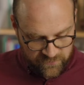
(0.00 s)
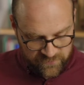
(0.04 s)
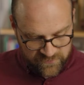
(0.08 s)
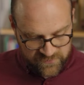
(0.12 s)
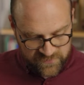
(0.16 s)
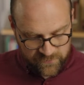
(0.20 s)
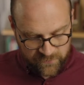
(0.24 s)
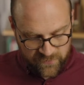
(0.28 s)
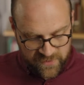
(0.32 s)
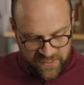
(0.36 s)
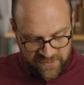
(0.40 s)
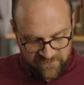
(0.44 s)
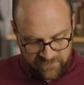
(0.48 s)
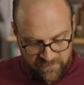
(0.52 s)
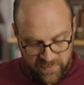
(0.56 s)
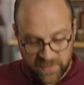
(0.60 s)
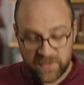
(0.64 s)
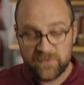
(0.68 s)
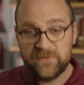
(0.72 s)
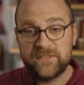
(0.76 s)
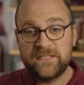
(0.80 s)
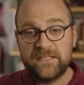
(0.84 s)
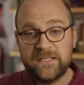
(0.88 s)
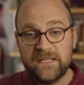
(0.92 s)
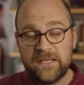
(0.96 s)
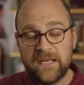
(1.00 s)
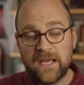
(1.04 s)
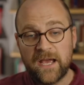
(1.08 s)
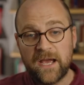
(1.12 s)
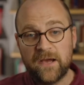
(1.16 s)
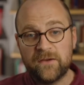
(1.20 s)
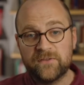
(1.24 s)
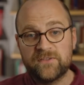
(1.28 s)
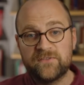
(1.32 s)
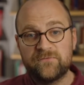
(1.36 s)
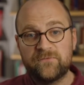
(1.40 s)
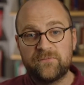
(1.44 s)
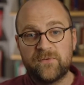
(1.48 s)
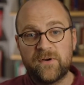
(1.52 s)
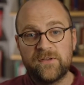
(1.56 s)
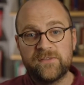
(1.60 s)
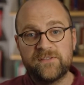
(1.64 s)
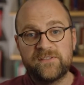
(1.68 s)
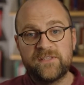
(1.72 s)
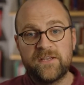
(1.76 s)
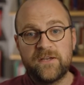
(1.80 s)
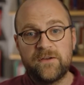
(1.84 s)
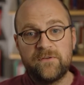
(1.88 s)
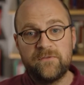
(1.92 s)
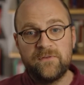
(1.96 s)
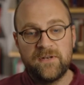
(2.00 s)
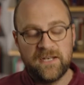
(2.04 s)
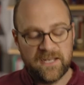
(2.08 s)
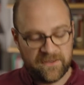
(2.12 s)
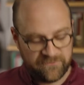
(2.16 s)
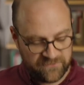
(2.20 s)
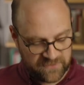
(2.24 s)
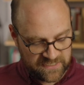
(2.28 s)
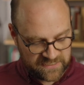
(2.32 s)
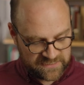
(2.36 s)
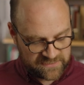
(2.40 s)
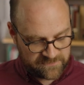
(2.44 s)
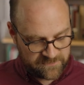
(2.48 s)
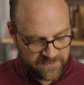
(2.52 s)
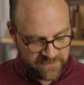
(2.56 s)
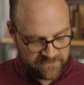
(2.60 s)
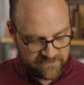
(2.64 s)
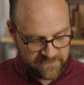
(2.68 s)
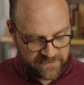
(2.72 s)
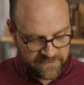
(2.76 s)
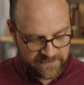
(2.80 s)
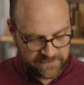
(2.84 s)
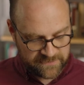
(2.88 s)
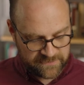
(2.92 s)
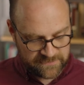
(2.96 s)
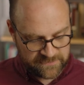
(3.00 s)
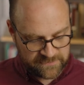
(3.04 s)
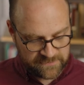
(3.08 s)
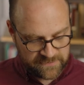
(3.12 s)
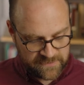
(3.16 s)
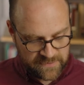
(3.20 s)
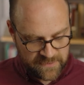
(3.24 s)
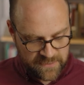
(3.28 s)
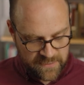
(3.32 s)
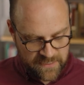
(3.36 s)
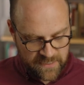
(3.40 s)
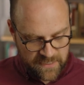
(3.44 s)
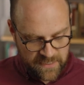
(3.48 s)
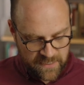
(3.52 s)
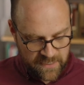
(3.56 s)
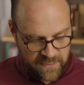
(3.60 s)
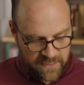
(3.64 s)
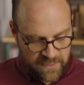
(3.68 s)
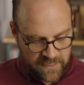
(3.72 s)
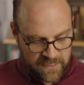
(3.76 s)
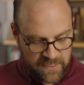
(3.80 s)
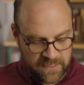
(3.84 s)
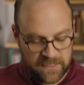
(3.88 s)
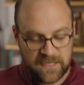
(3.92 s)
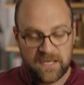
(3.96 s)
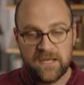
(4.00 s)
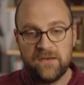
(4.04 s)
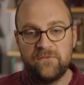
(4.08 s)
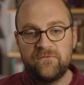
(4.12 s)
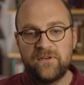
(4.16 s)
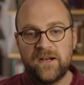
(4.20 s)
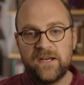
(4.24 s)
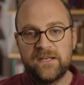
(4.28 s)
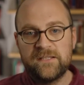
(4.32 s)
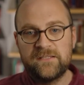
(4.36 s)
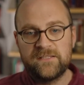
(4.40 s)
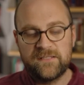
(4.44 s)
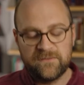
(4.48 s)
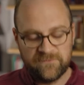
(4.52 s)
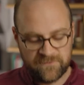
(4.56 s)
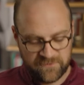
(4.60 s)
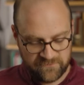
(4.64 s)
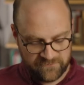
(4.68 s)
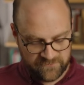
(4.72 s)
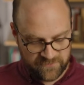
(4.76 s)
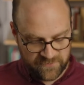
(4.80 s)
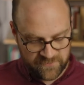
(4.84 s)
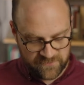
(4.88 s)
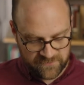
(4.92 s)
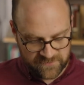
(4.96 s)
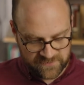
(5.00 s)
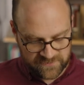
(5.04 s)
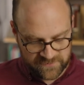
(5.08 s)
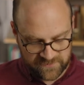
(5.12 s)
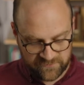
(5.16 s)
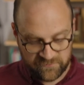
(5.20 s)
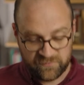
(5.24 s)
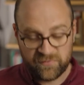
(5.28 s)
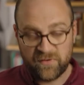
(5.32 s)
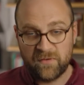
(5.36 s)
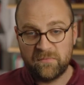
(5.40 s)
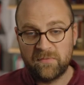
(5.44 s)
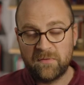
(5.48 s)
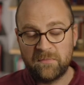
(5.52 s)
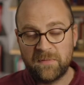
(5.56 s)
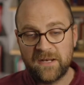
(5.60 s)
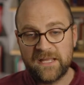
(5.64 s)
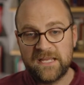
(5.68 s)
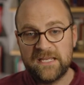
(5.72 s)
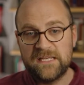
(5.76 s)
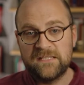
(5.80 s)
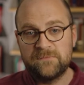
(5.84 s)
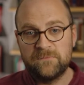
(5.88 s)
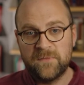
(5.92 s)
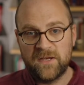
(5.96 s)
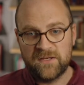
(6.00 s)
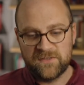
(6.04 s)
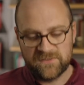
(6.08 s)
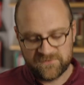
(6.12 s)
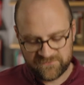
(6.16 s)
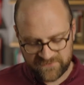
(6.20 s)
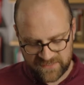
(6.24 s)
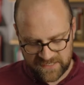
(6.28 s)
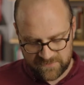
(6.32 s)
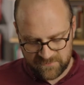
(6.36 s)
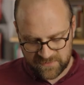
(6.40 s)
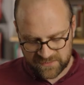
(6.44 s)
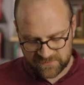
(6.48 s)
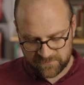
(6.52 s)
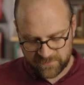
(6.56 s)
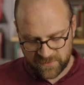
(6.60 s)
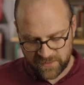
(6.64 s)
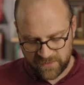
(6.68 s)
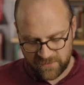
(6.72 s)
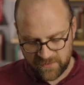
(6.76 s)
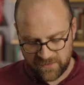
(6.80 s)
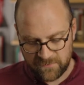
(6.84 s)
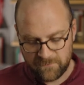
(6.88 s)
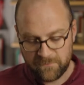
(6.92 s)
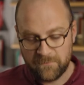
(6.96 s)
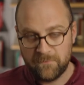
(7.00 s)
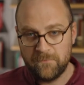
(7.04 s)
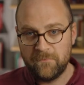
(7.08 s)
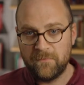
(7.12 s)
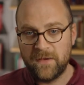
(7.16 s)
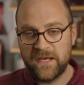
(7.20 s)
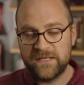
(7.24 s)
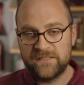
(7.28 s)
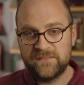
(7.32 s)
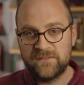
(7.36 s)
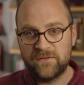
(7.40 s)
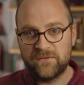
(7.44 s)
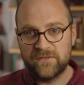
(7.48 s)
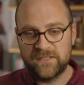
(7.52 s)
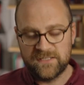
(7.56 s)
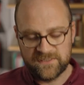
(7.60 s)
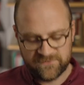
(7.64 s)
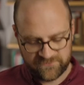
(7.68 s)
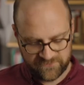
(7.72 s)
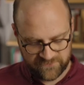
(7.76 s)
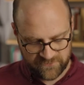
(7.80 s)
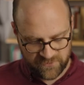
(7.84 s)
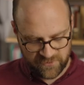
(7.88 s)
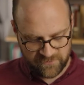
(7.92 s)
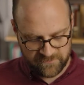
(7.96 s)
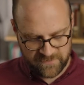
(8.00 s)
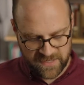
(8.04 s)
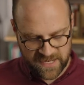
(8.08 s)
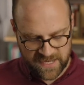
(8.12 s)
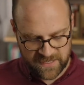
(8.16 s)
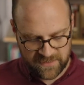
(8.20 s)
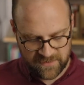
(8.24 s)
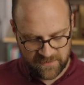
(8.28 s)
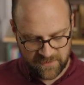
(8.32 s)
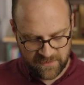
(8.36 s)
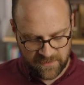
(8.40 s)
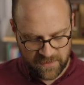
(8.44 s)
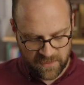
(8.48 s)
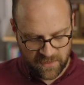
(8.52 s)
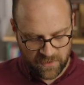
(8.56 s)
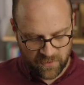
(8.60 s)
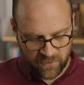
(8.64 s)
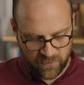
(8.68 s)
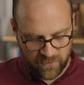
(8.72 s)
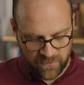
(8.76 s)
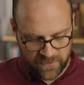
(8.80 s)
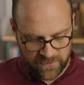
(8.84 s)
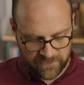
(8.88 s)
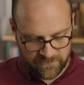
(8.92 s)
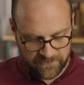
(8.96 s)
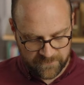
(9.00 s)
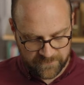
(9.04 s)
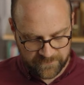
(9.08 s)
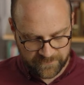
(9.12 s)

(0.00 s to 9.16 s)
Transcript: "to weave beauty out of one's own lived experience." And he writes of the roots of probably his most famous poem, My Song is for All Men, quote,